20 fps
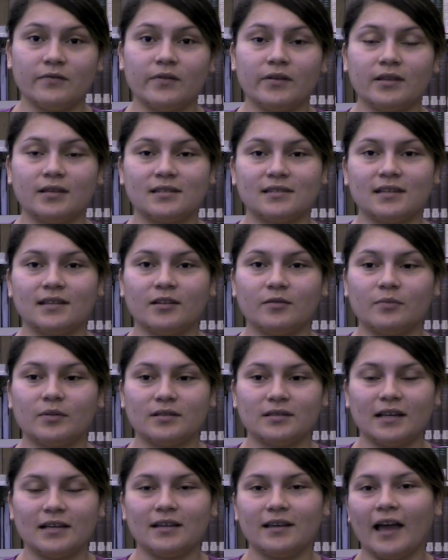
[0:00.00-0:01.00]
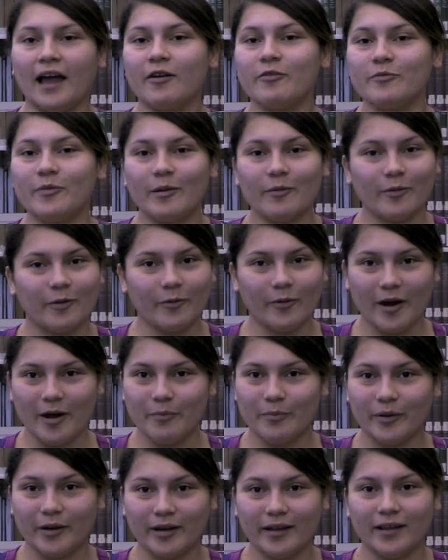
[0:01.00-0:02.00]
even the syllabus I can't remember where
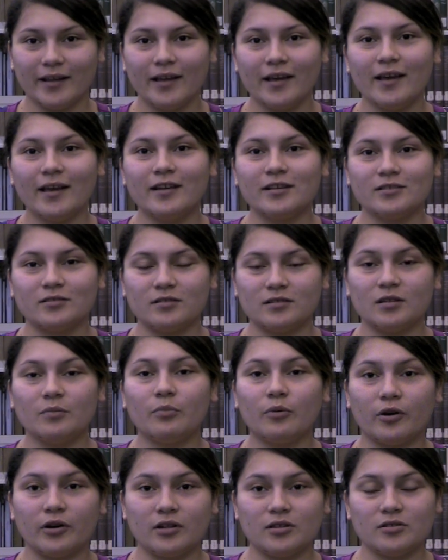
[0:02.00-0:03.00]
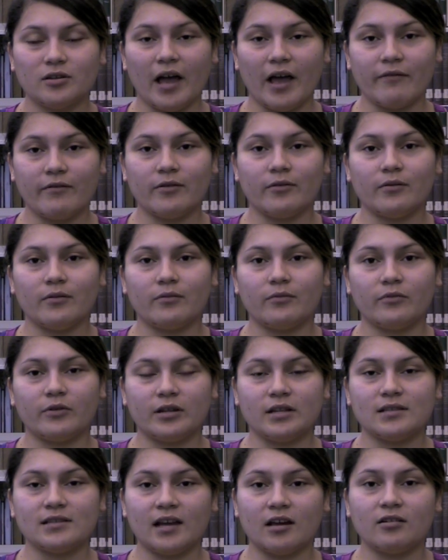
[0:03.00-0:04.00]
I put it. So it's important to have it
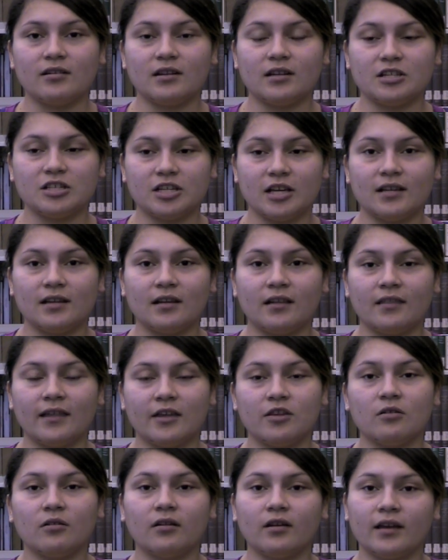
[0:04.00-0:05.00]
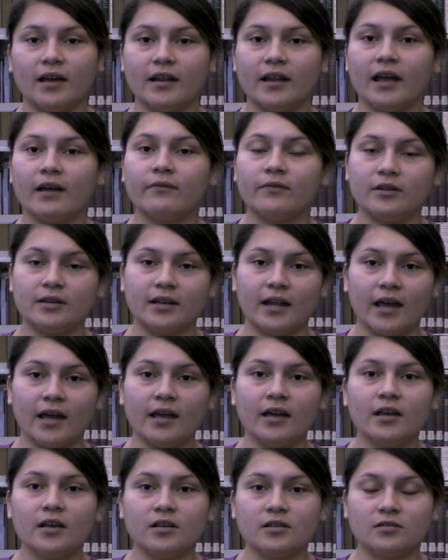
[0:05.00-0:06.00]
written down in an agenda that you look at every
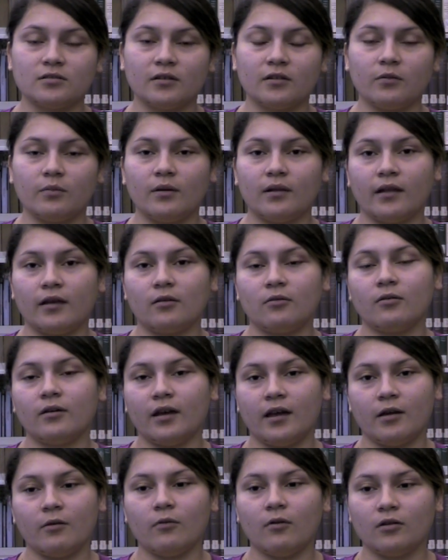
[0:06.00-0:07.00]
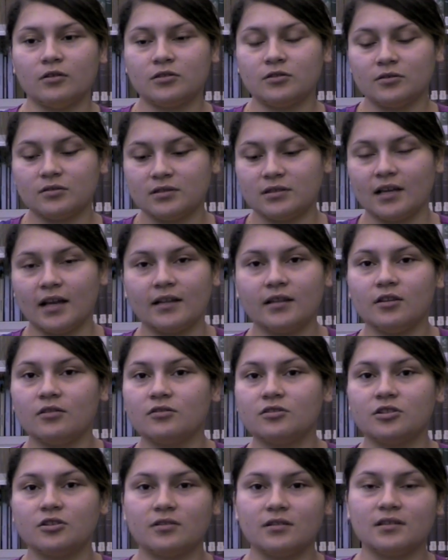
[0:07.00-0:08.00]
day, so it could be like, okay, well, Tuesday I need
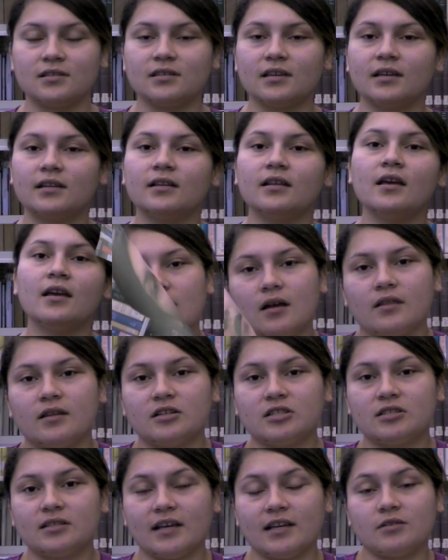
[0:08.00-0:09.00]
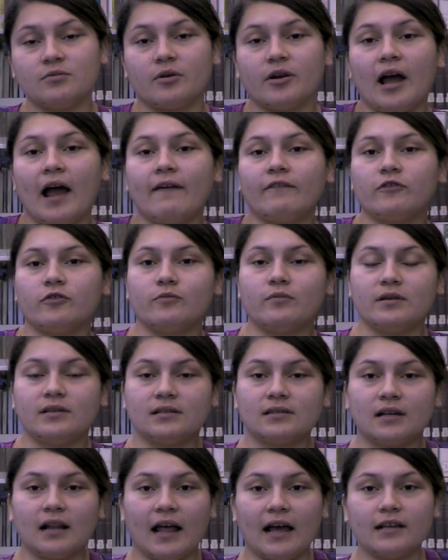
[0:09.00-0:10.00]
to turn this in. There's days where I have to
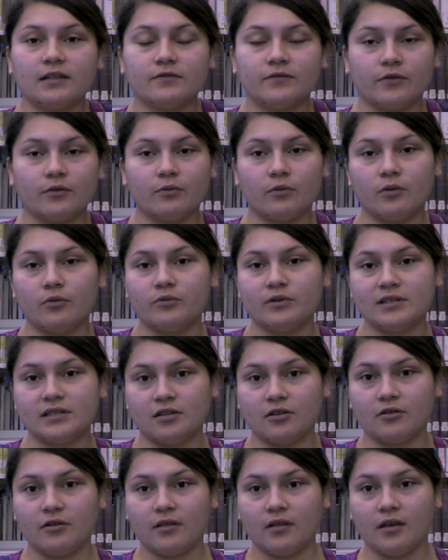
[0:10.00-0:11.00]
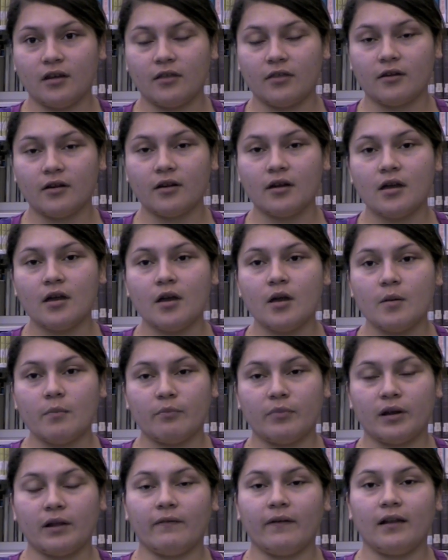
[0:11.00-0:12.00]
miss class for one reason or the other,
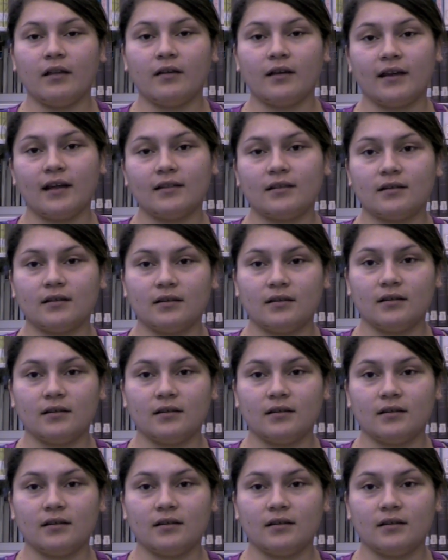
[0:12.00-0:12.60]
but if I look at